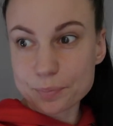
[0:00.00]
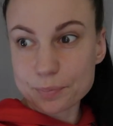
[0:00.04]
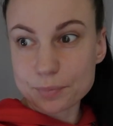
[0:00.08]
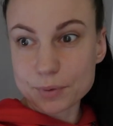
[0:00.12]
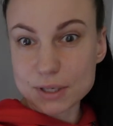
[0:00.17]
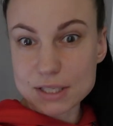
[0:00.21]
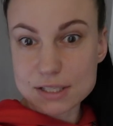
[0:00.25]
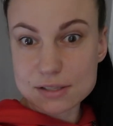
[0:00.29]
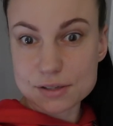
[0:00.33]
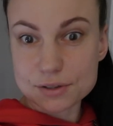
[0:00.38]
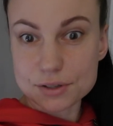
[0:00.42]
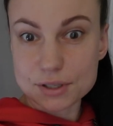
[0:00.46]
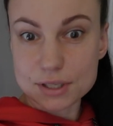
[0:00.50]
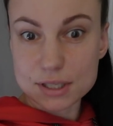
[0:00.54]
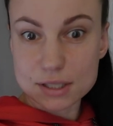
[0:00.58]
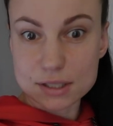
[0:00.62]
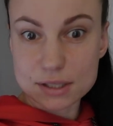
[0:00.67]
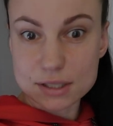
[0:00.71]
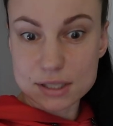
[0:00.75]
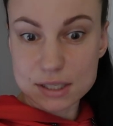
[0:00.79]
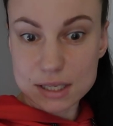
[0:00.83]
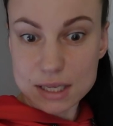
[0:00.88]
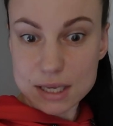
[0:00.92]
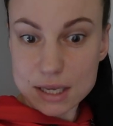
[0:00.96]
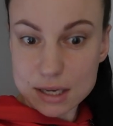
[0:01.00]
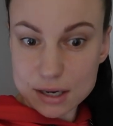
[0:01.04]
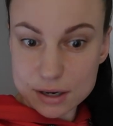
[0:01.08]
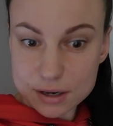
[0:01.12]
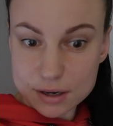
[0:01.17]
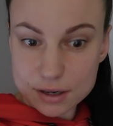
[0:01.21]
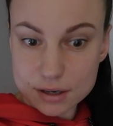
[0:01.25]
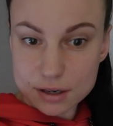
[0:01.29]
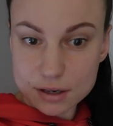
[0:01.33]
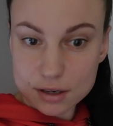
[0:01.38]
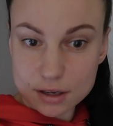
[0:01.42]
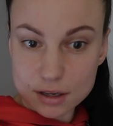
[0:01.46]
insert it
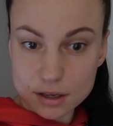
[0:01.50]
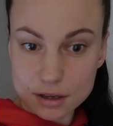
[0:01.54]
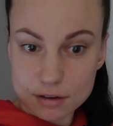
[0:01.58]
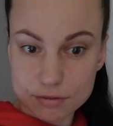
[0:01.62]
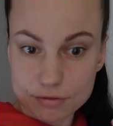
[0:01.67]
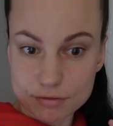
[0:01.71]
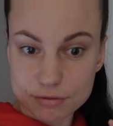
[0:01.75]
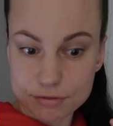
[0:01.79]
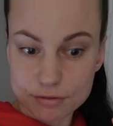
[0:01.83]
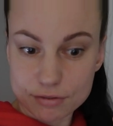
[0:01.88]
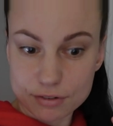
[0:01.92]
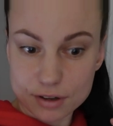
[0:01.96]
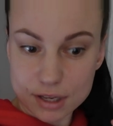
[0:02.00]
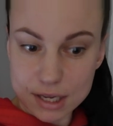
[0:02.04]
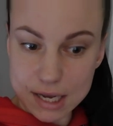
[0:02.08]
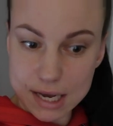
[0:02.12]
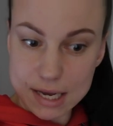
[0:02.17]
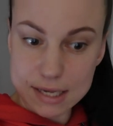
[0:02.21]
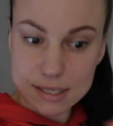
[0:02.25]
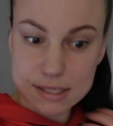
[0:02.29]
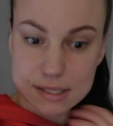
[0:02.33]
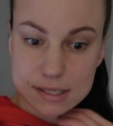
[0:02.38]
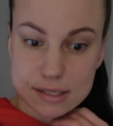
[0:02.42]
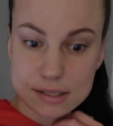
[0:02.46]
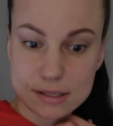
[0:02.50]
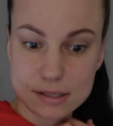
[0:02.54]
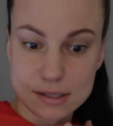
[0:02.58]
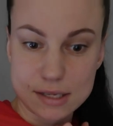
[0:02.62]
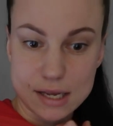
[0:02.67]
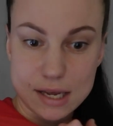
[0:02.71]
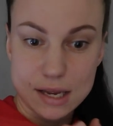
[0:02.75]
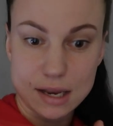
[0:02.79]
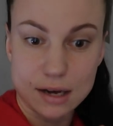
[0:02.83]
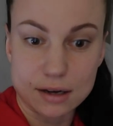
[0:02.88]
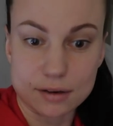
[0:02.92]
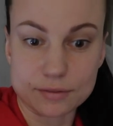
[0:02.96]
here. If yes,
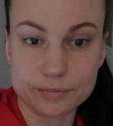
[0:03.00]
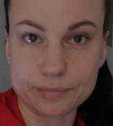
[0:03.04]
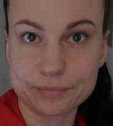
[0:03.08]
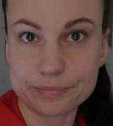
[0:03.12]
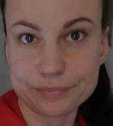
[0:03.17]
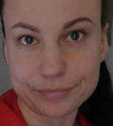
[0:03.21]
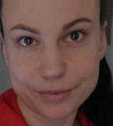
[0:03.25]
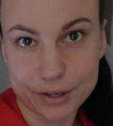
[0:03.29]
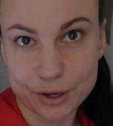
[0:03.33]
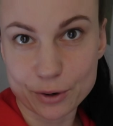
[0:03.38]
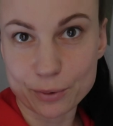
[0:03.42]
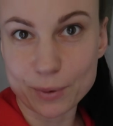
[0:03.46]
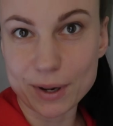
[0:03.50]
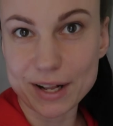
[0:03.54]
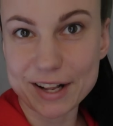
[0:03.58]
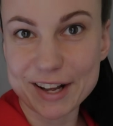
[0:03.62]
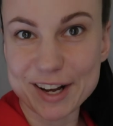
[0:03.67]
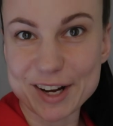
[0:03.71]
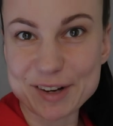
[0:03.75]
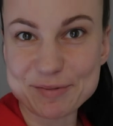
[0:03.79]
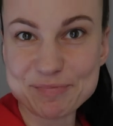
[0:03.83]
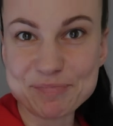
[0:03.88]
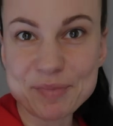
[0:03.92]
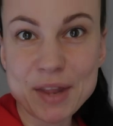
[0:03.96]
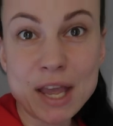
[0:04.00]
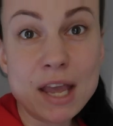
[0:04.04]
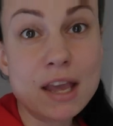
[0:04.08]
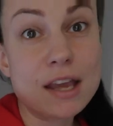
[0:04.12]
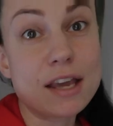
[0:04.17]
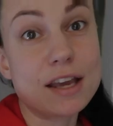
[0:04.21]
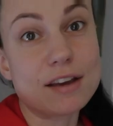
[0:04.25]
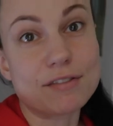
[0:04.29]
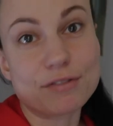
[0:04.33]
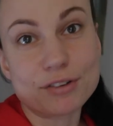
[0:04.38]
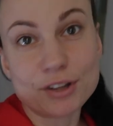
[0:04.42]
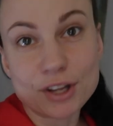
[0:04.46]
then you're welcome.
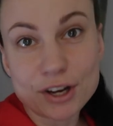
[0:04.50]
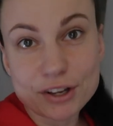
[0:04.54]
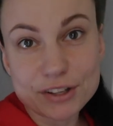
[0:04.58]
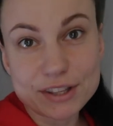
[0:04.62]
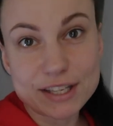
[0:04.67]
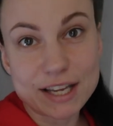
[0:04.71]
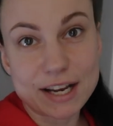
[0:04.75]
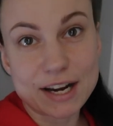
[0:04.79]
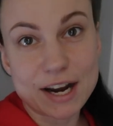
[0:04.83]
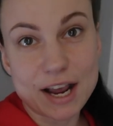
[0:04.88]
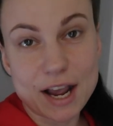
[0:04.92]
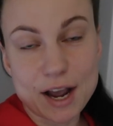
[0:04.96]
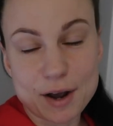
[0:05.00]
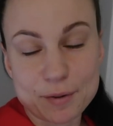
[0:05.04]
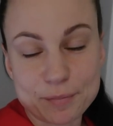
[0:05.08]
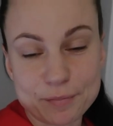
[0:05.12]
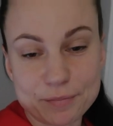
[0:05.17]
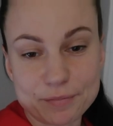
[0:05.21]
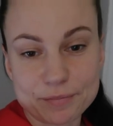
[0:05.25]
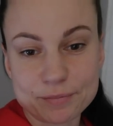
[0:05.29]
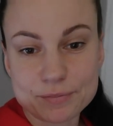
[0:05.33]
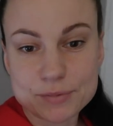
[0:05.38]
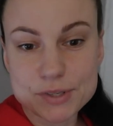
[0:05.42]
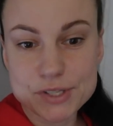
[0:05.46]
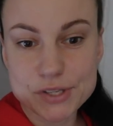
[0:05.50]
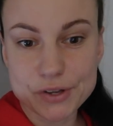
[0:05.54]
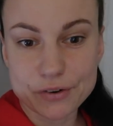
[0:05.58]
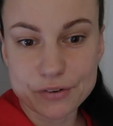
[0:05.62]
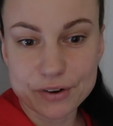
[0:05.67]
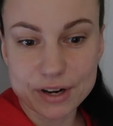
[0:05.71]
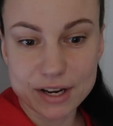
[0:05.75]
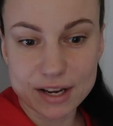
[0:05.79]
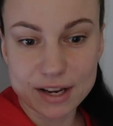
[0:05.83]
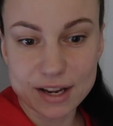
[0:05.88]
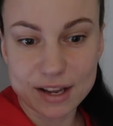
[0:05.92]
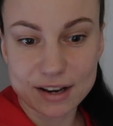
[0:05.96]
If not, then I'm
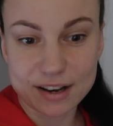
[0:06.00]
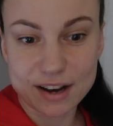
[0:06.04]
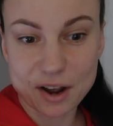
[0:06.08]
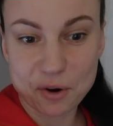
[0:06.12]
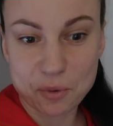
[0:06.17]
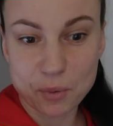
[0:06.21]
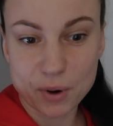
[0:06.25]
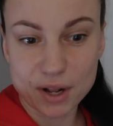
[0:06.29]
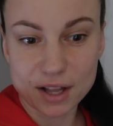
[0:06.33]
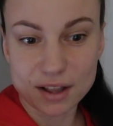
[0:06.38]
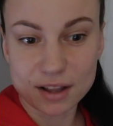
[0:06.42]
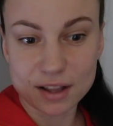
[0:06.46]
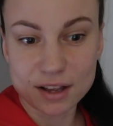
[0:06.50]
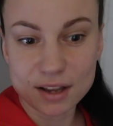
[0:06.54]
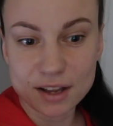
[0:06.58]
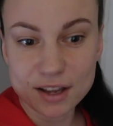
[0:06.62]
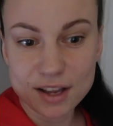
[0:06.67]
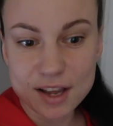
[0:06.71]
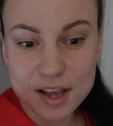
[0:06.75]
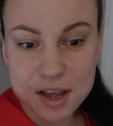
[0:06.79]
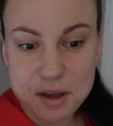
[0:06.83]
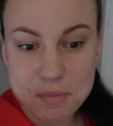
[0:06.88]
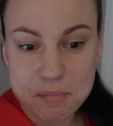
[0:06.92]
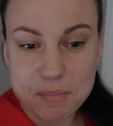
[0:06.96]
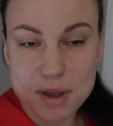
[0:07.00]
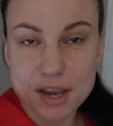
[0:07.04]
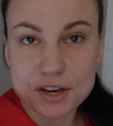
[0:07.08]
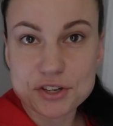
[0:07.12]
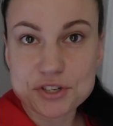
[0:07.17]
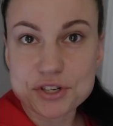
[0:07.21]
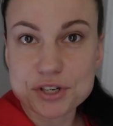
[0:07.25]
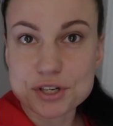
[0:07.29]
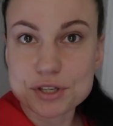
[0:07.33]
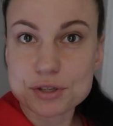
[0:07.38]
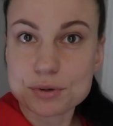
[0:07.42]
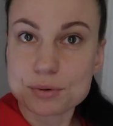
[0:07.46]
sorry, and I will make
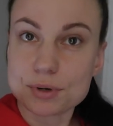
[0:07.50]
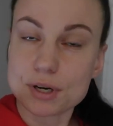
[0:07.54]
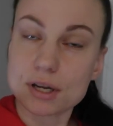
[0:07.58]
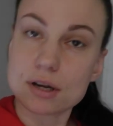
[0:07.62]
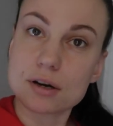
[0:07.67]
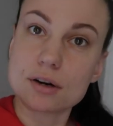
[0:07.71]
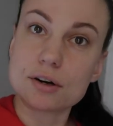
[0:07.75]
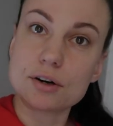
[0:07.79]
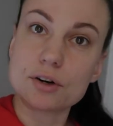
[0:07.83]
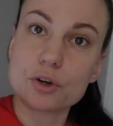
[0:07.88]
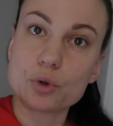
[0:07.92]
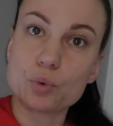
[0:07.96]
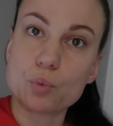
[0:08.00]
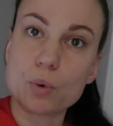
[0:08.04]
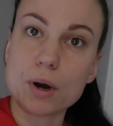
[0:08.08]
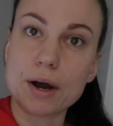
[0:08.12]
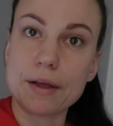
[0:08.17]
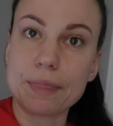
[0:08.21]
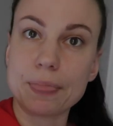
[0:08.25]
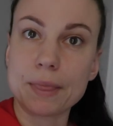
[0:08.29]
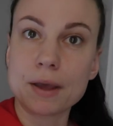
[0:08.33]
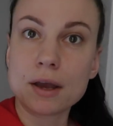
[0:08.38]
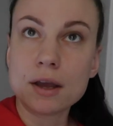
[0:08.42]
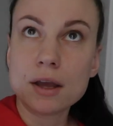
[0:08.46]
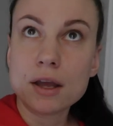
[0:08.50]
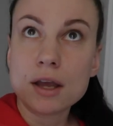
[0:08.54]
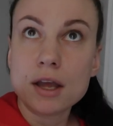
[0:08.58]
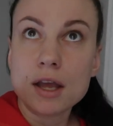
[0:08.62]
sure to record one